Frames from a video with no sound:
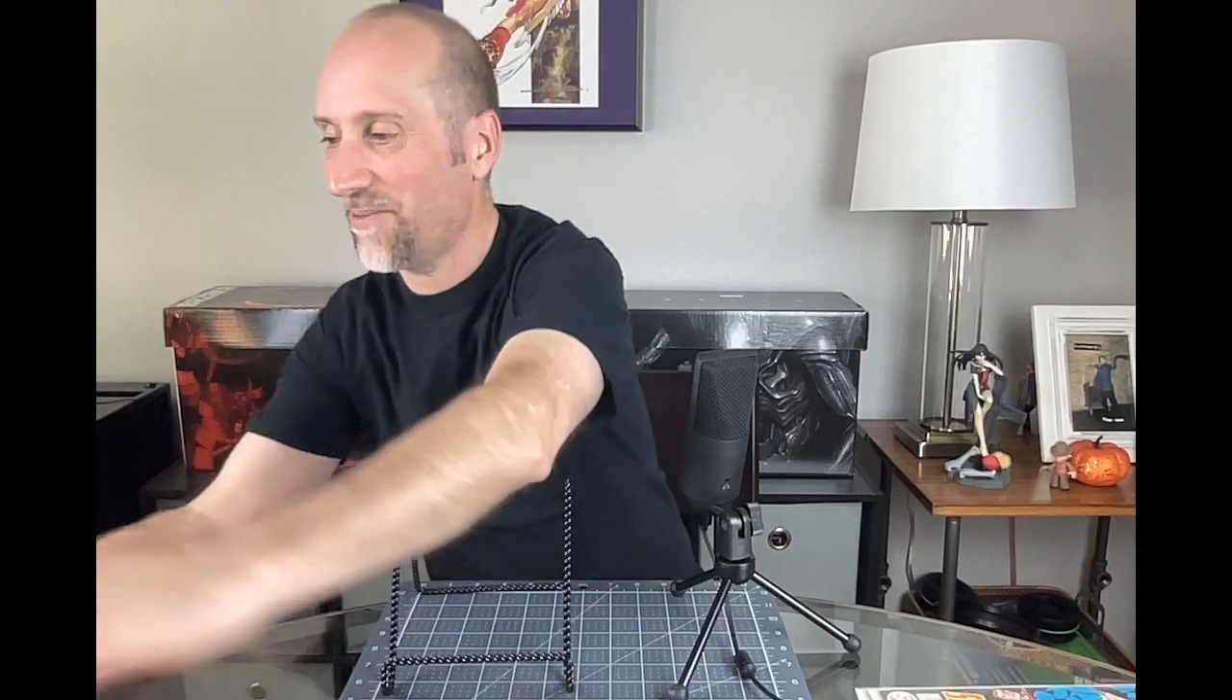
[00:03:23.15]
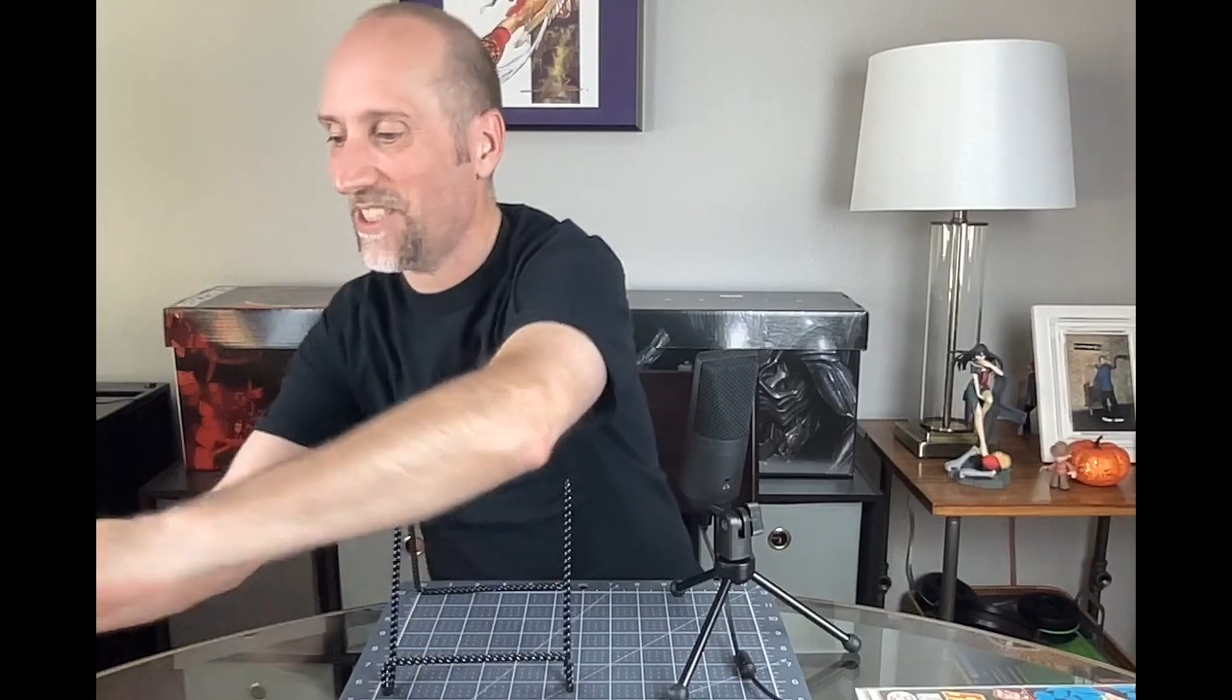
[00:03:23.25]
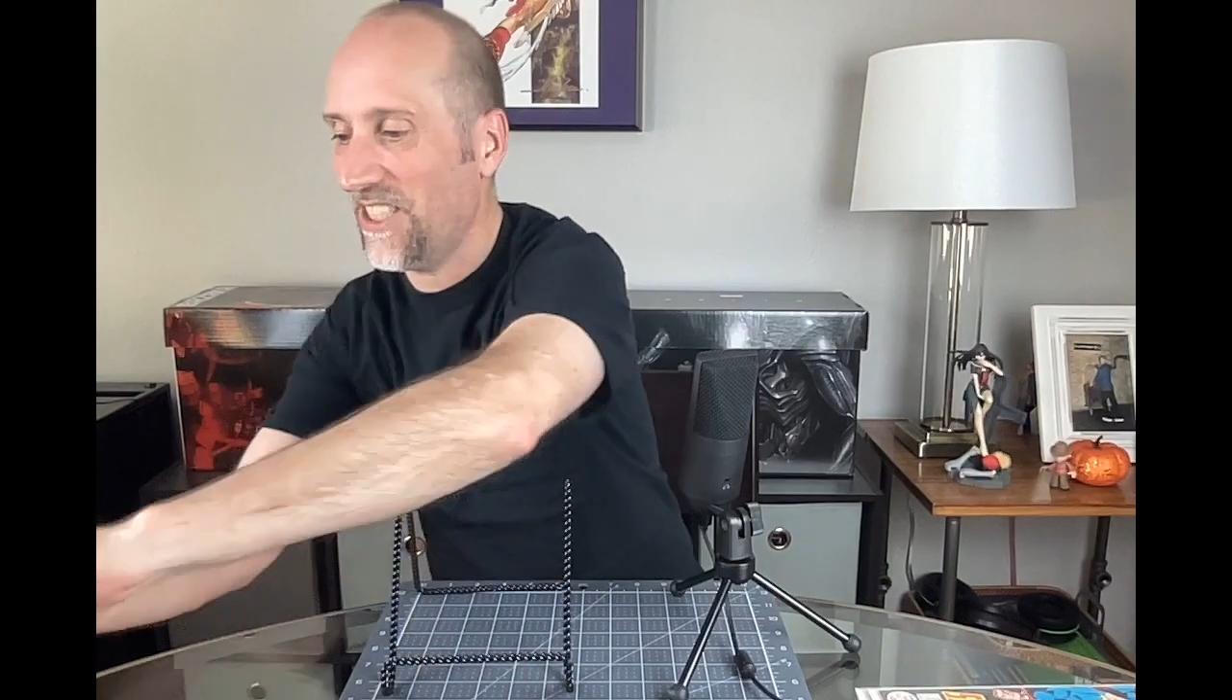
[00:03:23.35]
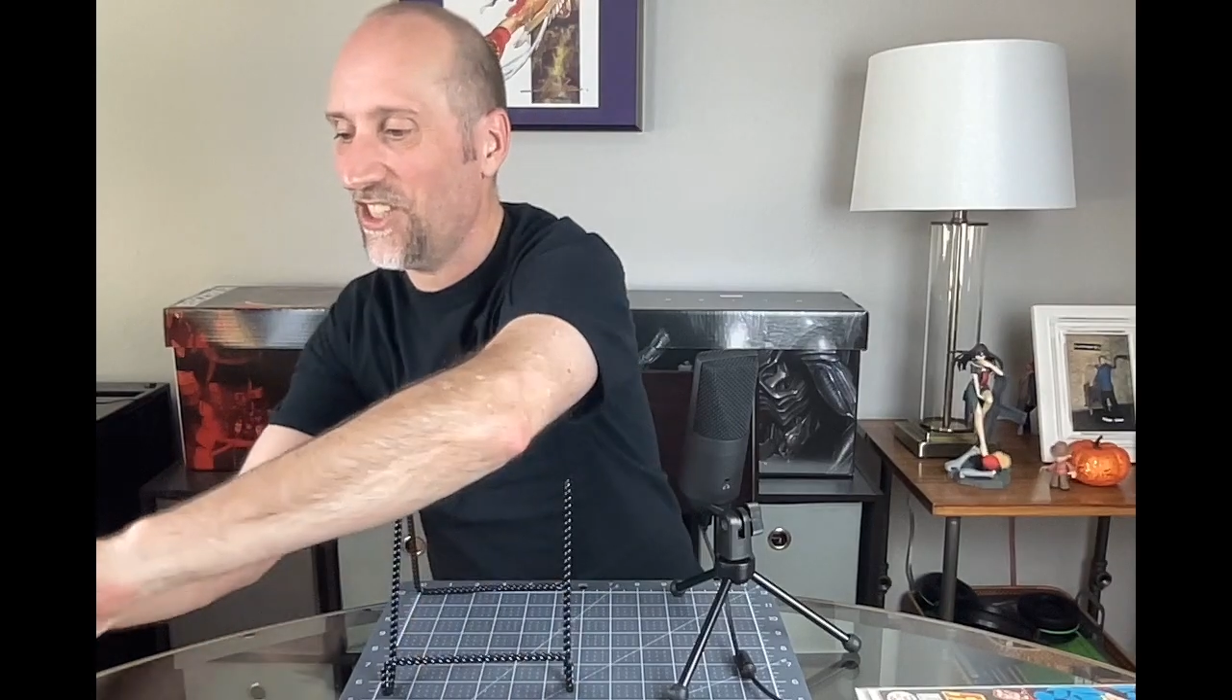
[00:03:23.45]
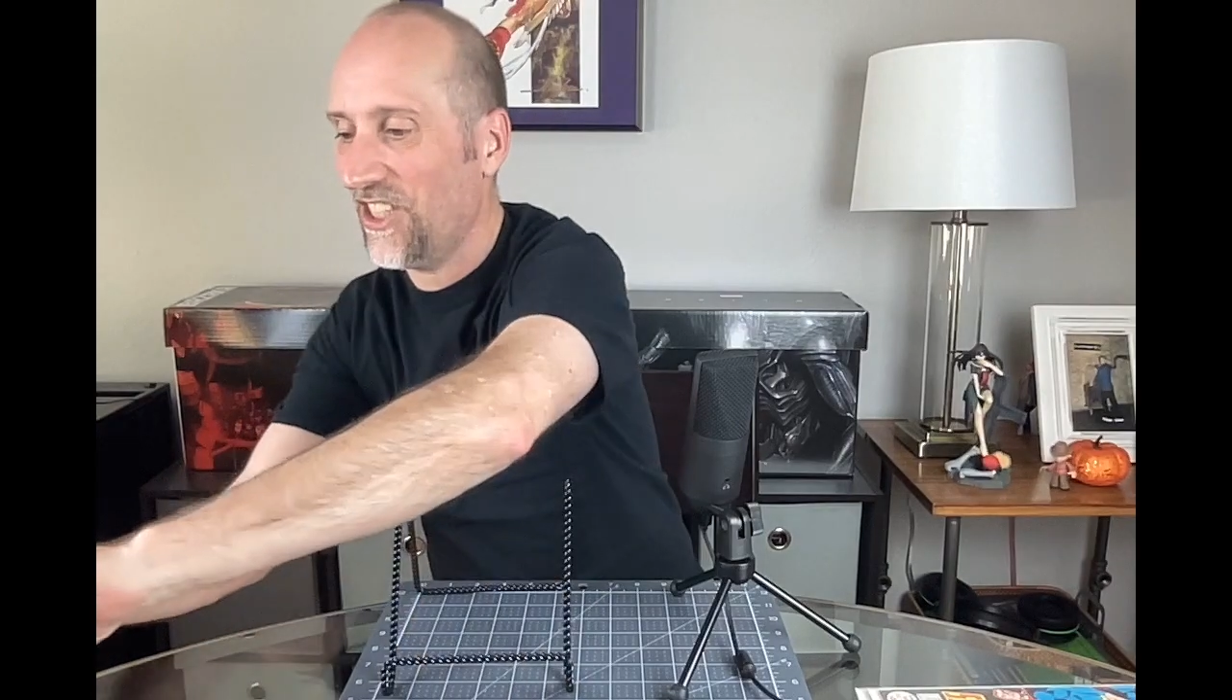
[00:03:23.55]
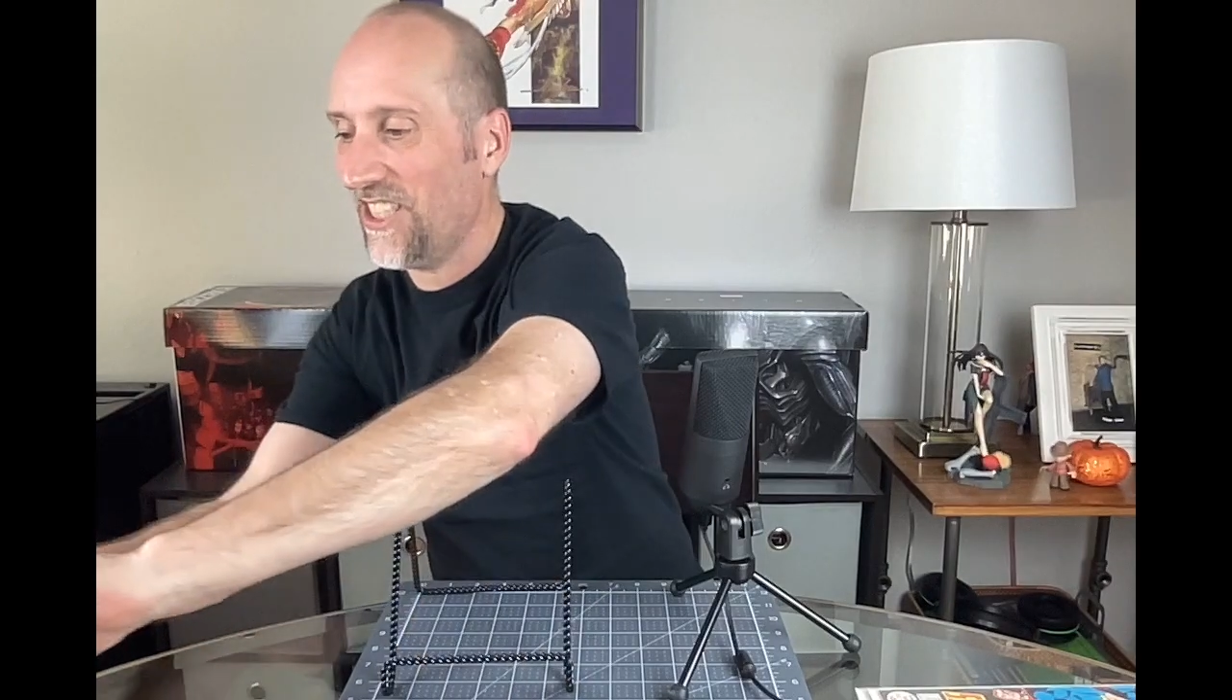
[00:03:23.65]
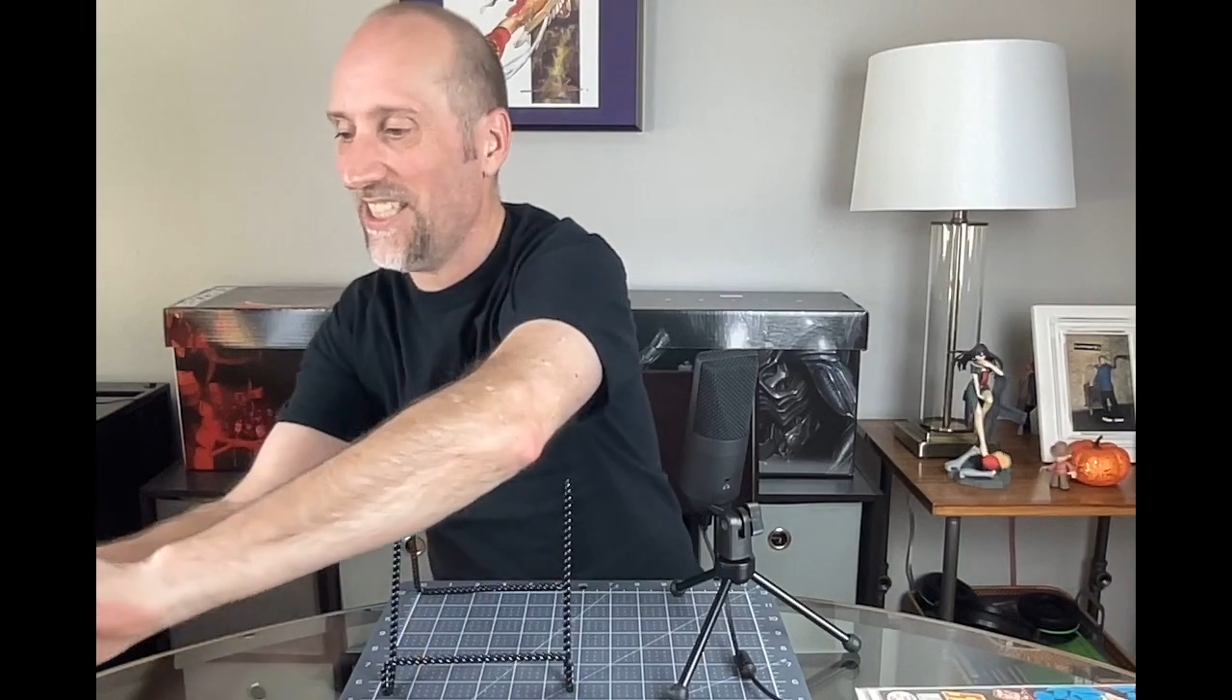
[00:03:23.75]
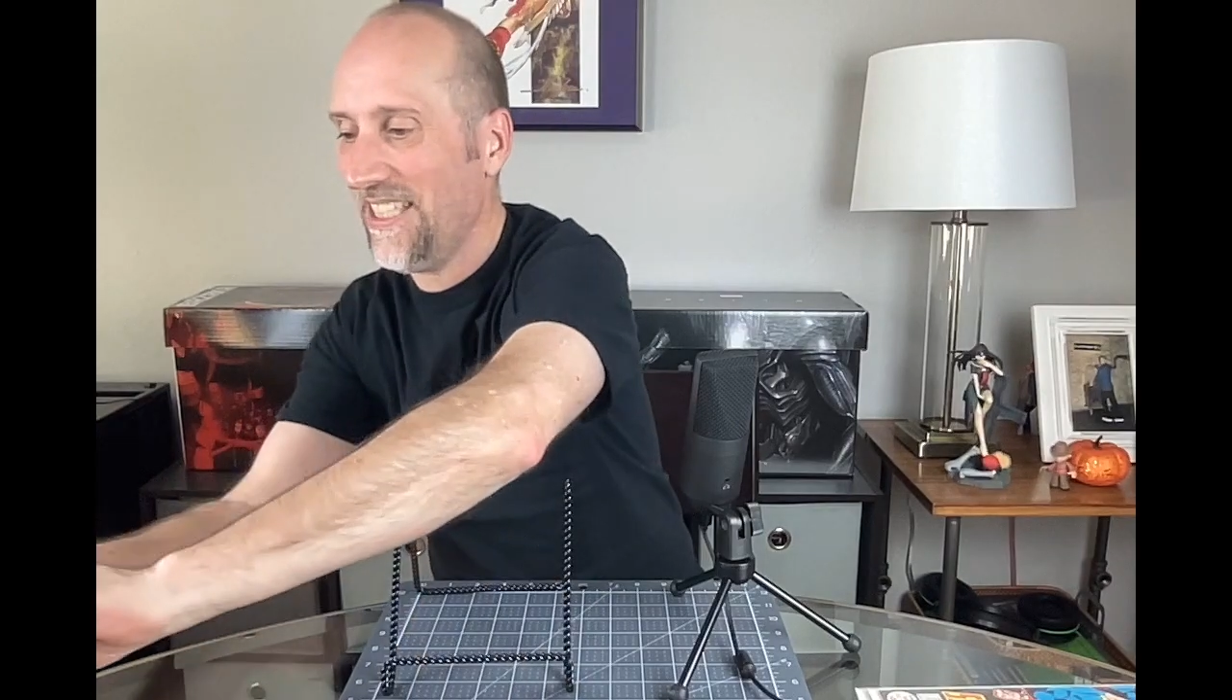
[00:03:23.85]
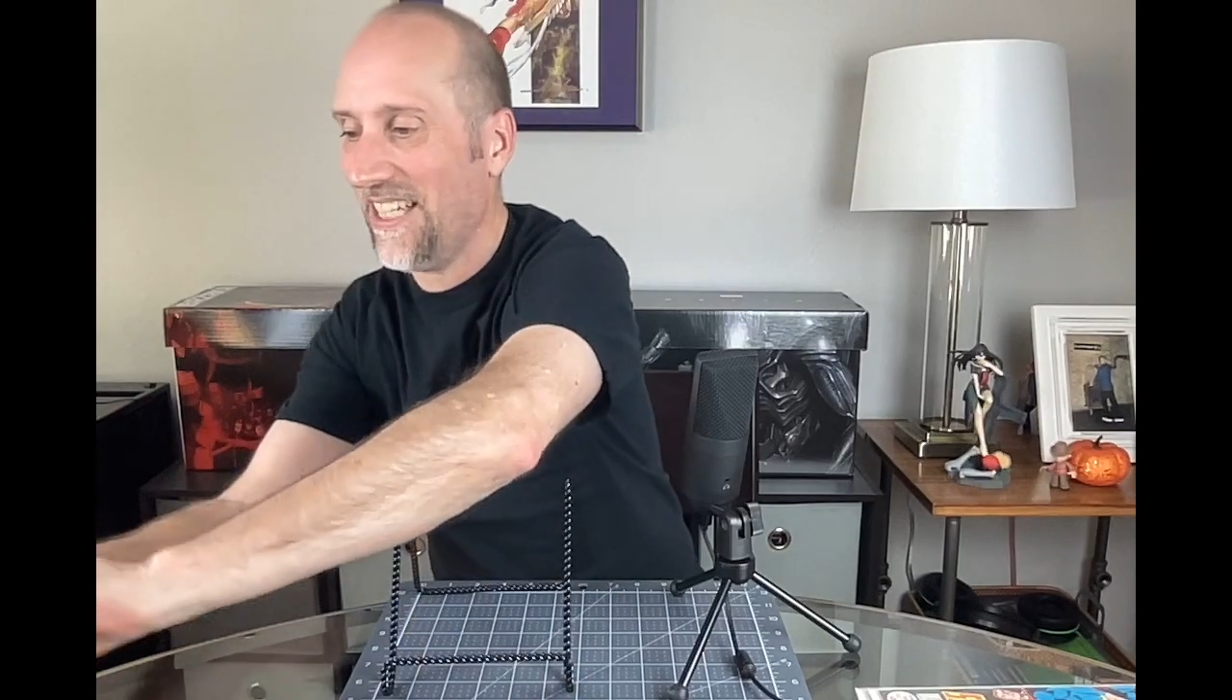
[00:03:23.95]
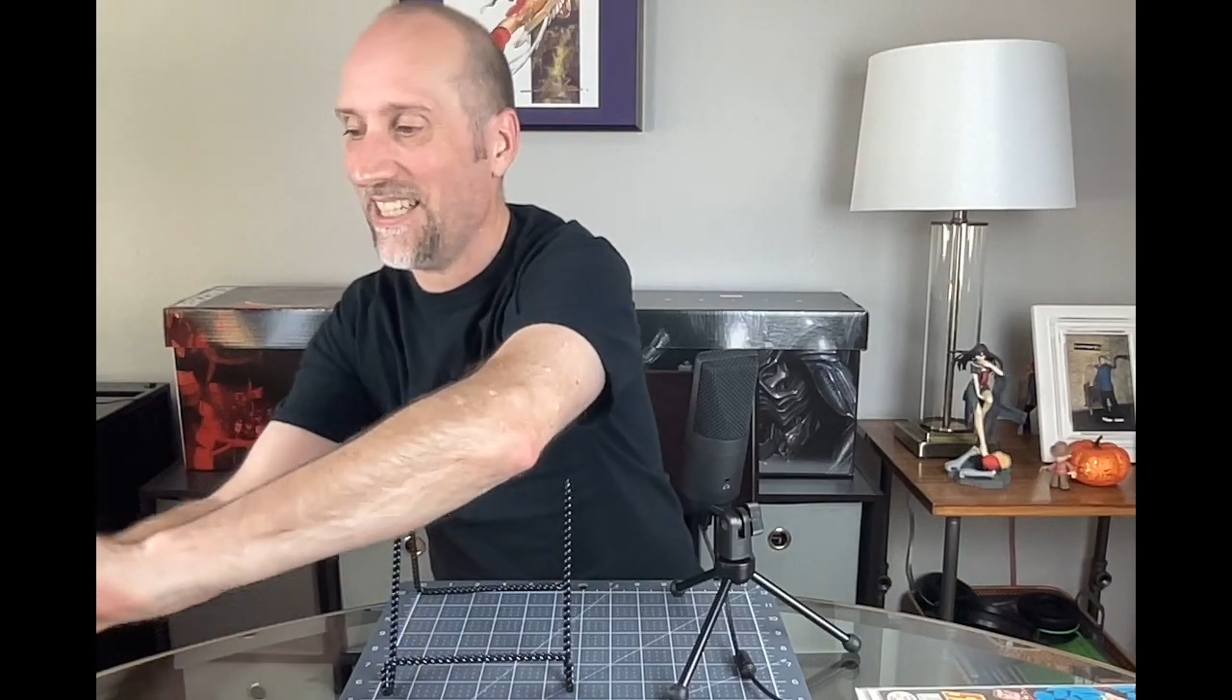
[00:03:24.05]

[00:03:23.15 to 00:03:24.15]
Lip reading: CGC.